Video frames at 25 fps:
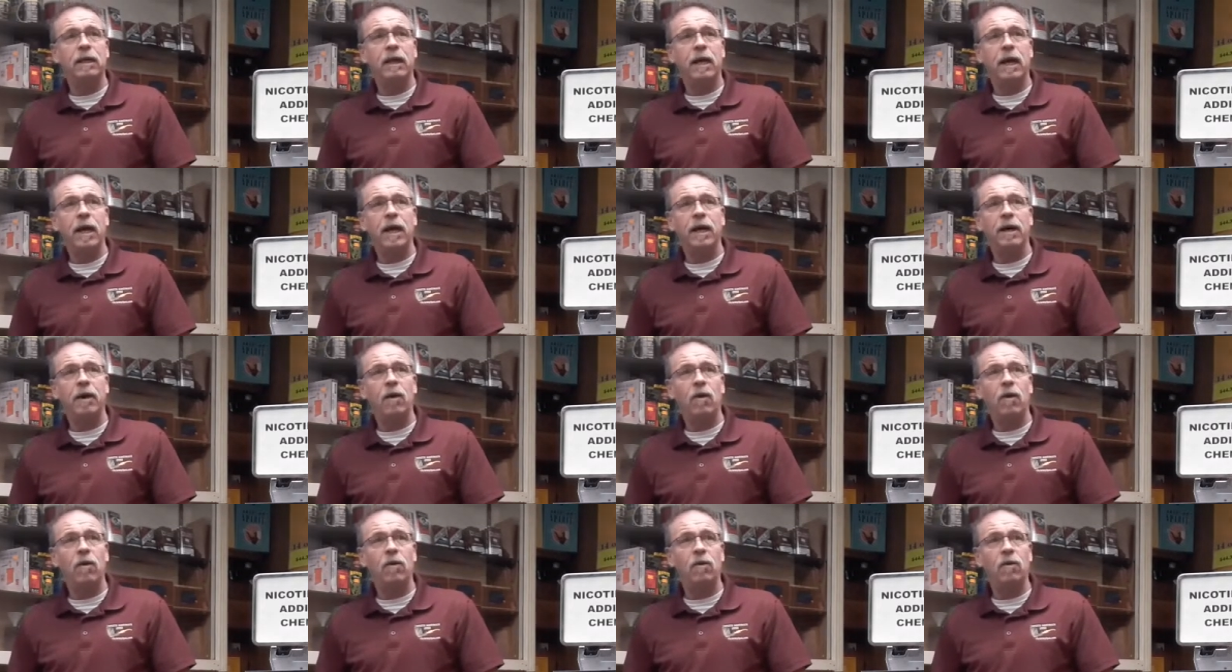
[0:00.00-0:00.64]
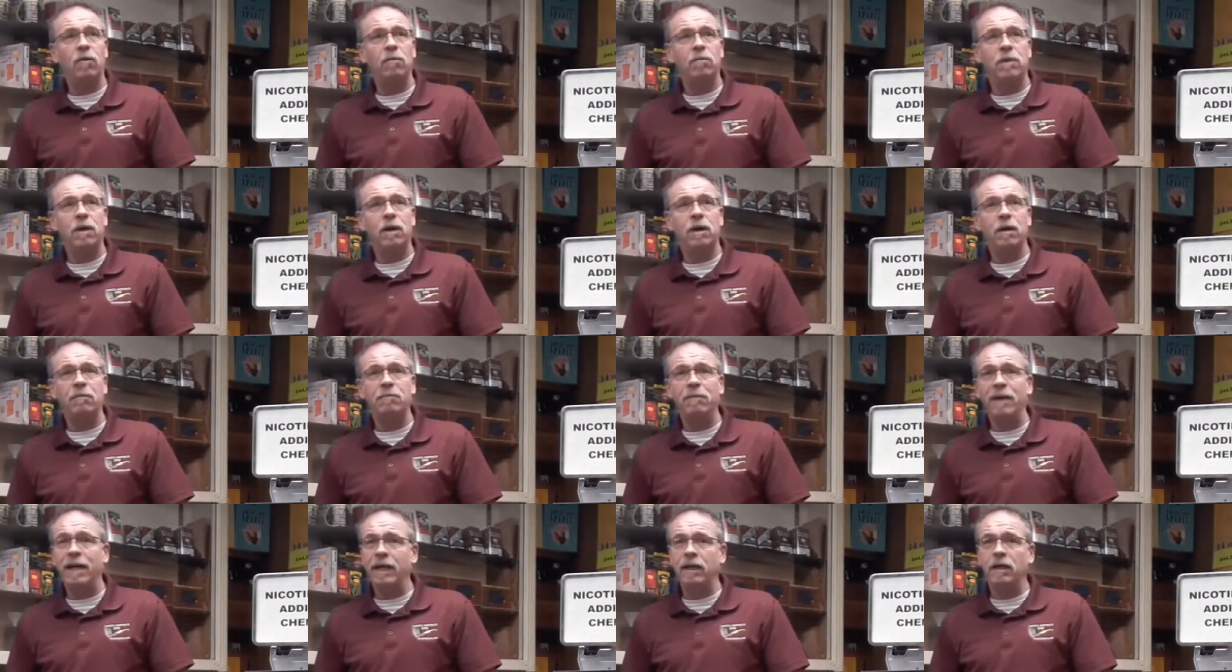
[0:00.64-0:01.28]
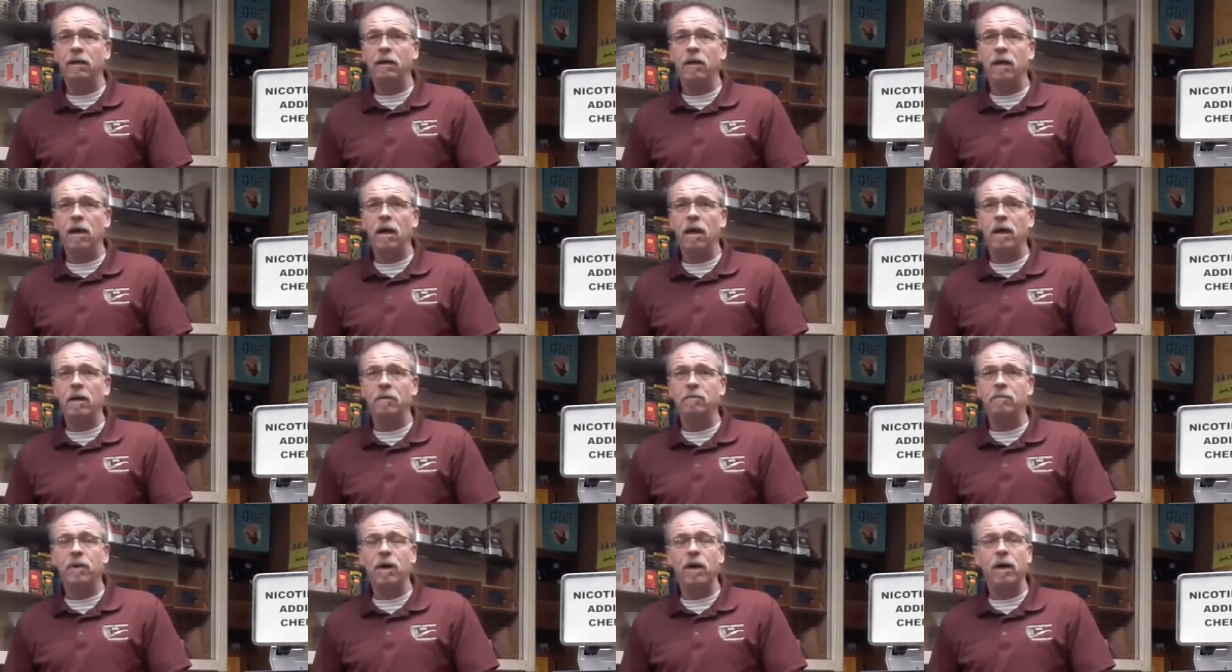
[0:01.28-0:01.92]
at home making a lot
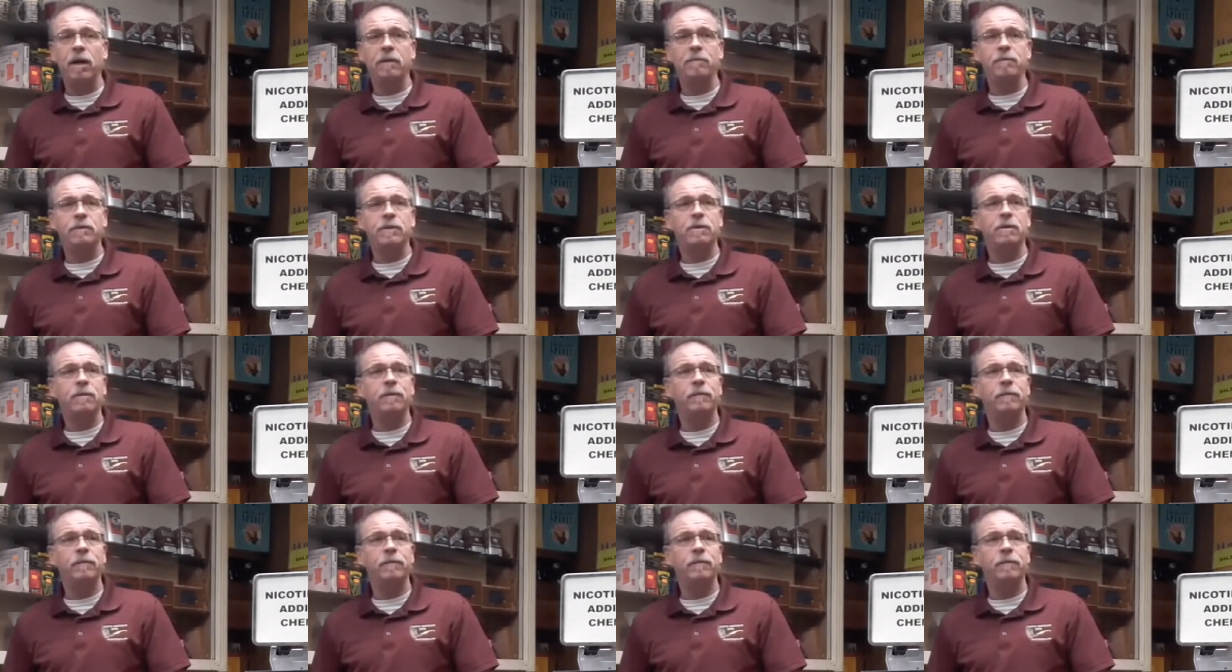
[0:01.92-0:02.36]
of pipes